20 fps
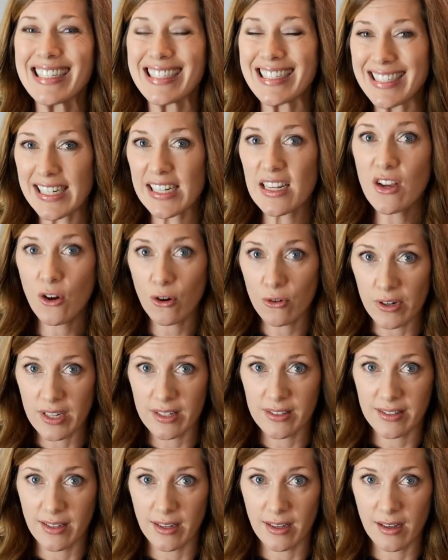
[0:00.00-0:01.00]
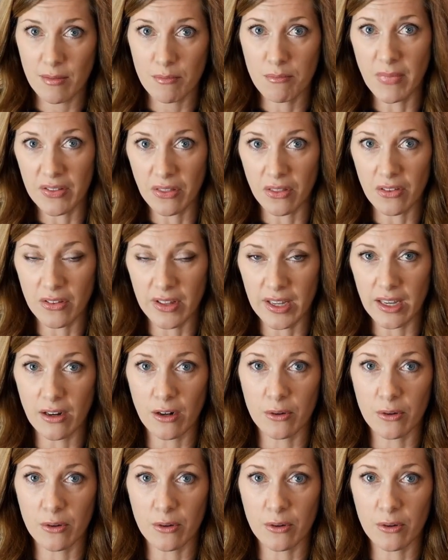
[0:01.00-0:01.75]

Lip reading: decreasing monthly